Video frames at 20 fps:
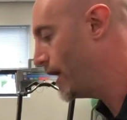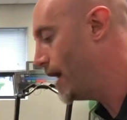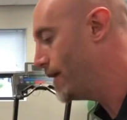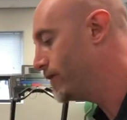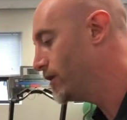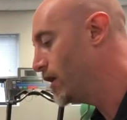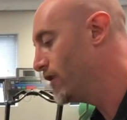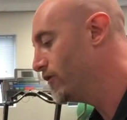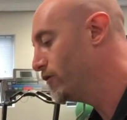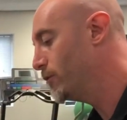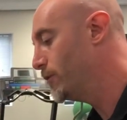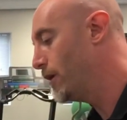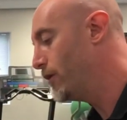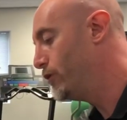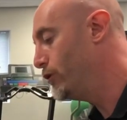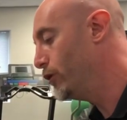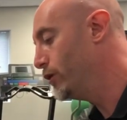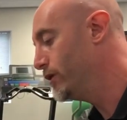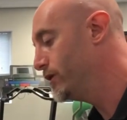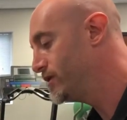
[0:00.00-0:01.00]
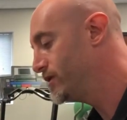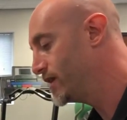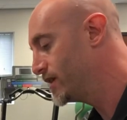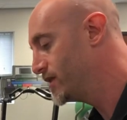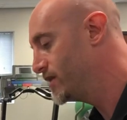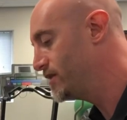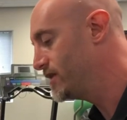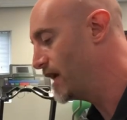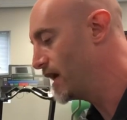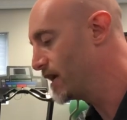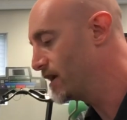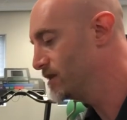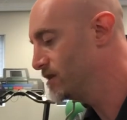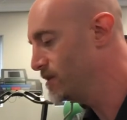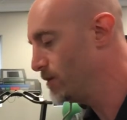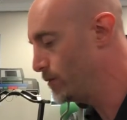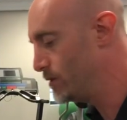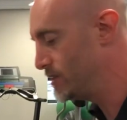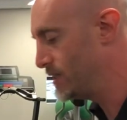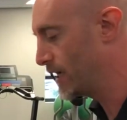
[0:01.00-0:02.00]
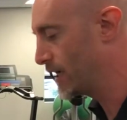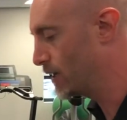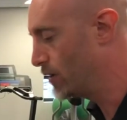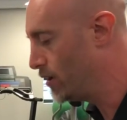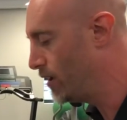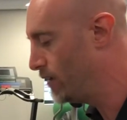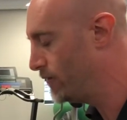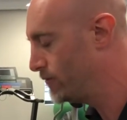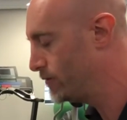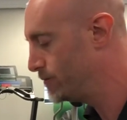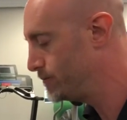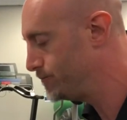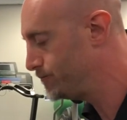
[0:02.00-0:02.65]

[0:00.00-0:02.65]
to have it on for about 30 to 60 seconds, then we take it off.